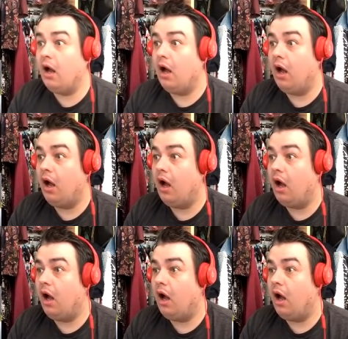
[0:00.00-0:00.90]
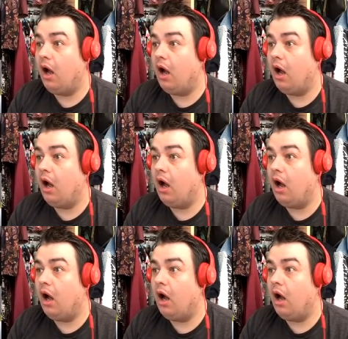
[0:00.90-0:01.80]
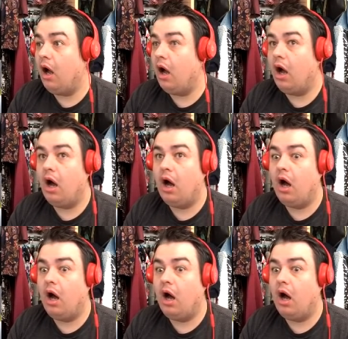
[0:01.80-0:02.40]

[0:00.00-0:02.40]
[no speech]